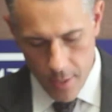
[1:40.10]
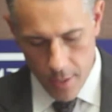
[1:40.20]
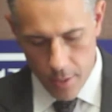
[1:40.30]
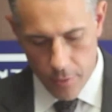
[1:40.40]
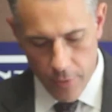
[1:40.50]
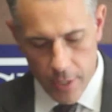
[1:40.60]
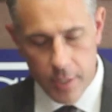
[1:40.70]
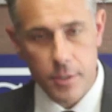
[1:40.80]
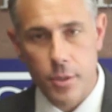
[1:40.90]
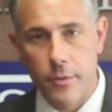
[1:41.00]
We're very
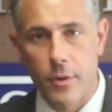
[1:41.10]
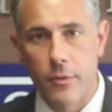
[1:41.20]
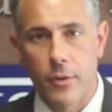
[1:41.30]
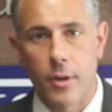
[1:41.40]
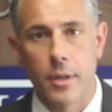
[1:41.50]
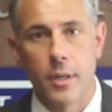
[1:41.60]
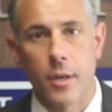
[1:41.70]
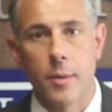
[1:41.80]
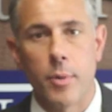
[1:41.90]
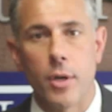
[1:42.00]
conservative in
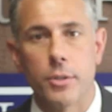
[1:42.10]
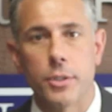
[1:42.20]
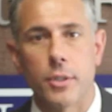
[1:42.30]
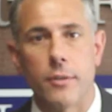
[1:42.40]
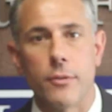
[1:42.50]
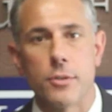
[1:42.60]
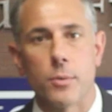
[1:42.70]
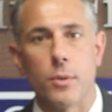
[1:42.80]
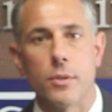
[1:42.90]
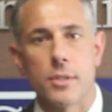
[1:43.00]
our approach. Our first
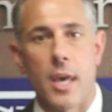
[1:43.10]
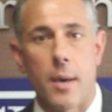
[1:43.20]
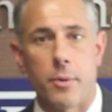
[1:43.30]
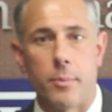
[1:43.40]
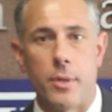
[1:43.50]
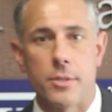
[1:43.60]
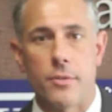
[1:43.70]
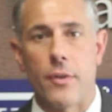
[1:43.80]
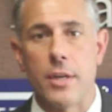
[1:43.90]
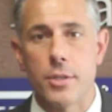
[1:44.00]
rule is capital
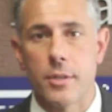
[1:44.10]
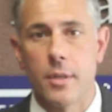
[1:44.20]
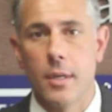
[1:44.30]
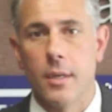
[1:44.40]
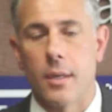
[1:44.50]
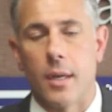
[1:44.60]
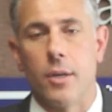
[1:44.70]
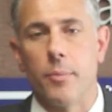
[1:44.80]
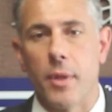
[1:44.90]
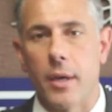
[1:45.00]
preservation, and I
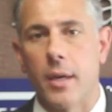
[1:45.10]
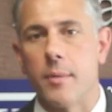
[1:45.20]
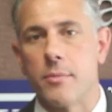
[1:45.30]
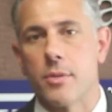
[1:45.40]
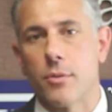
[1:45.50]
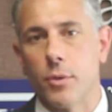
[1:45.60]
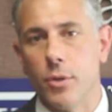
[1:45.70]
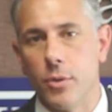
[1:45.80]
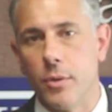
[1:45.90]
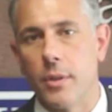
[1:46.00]
hope that comes
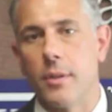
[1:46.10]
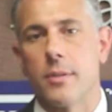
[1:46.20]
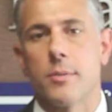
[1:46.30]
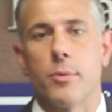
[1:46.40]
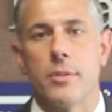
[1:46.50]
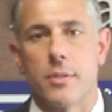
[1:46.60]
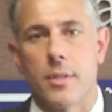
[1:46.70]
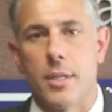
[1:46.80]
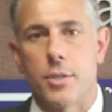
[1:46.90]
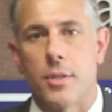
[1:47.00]
through in this
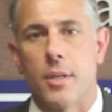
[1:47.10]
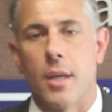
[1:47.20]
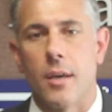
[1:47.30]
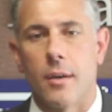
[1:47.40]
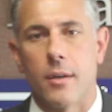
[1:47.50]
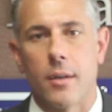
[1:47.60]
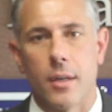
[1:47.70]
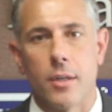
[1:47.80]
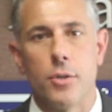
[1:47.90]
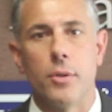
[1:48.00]
presentation today
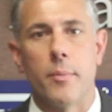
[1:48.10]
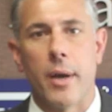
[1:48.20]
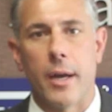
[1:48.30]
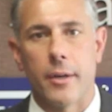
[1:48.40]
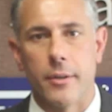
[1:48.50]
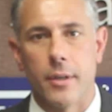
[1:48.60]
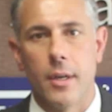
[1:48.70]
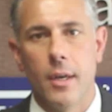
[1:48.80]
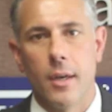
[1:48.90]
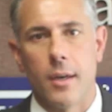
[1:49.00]
on Hewlett-Packard.
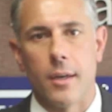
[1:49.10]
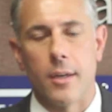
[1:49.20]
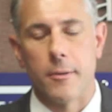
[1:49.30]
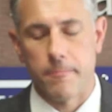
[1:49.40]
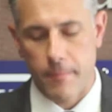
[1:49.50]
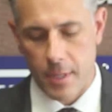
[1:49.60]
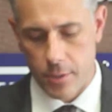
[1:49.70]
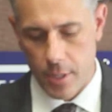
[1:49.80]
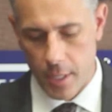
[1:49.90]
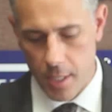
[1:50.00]

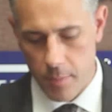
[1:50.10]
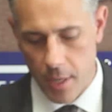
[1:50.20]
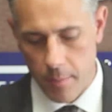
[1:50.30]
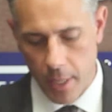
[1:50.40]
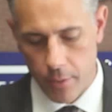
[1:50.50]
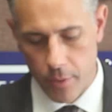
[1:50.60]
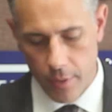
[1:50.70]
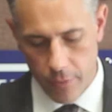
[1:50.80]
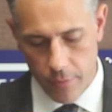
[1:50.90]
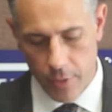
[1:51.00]
Try to keep that in mind with
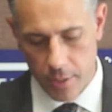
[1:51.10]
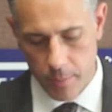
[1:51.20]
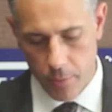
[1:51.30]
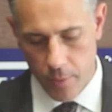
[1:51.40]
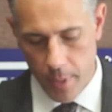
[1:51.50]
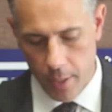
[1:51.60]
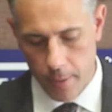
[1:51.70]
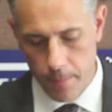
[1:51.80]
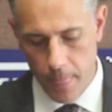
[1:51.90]
every investment we make.